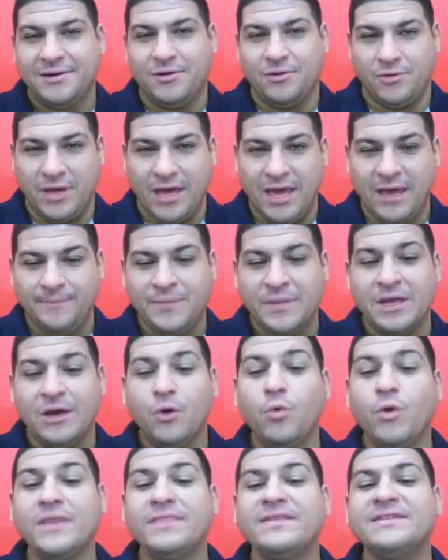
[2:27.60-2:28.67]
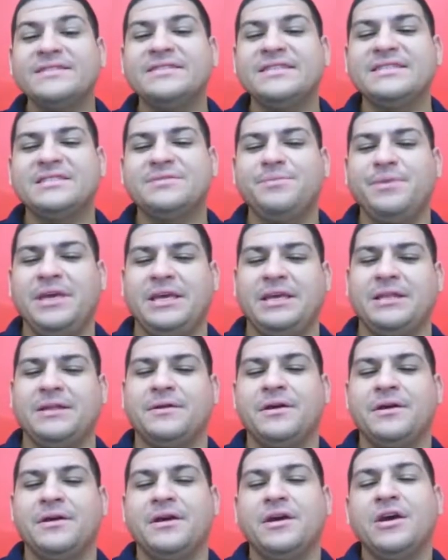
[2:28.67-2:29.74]
Okay? What does this
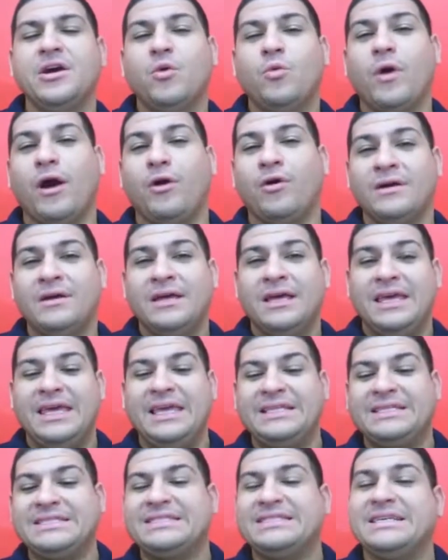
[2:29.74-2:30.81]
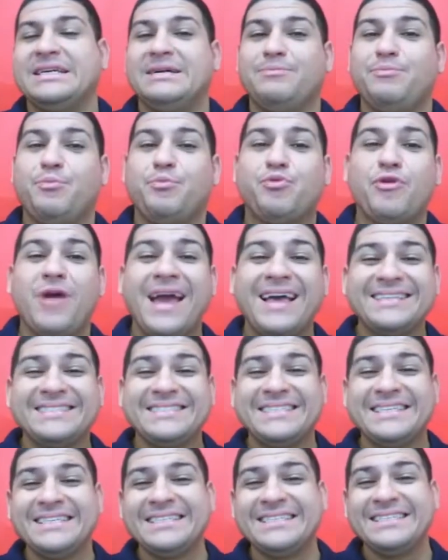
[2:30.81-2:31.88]
mean? Well, it's a
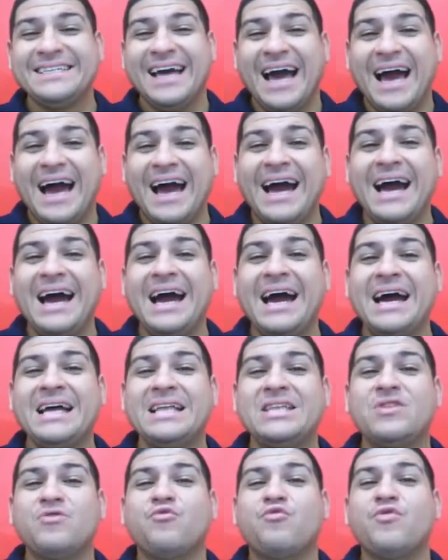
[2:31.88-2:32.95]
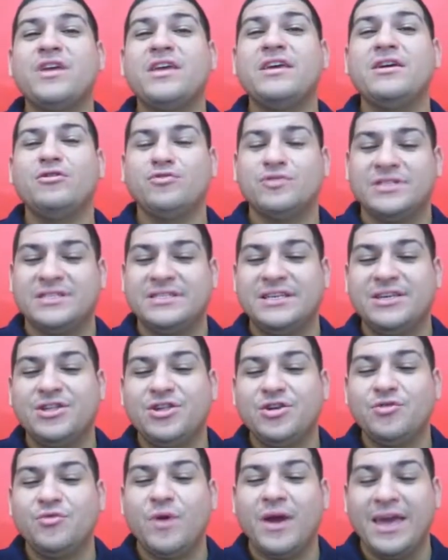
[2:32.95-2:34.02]
present unreal
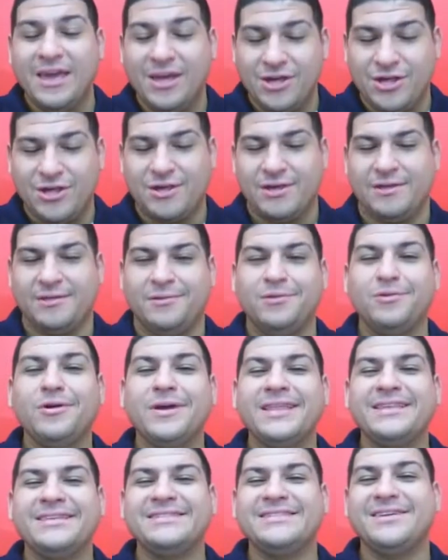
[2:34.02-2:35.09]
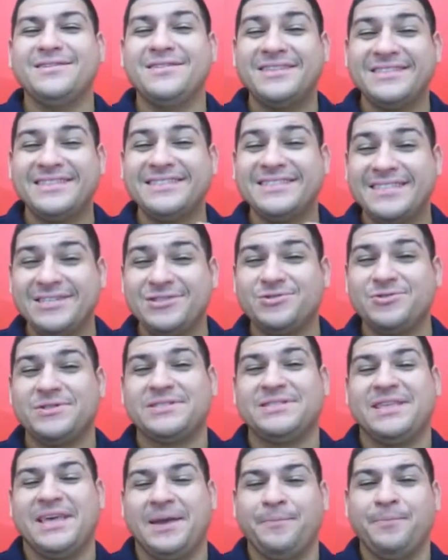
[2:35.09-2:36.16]
situation. Look at this here. This is
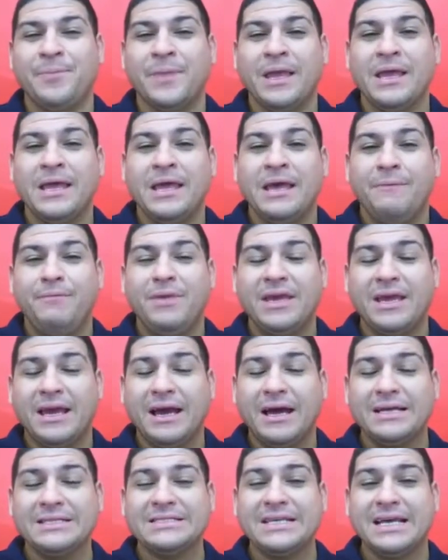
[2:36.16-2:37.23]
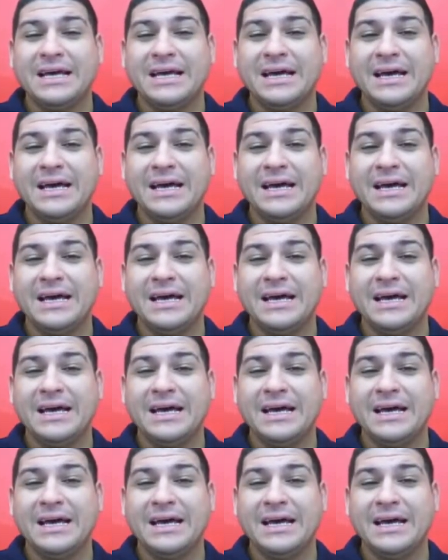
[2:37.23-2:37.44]
interesting. Because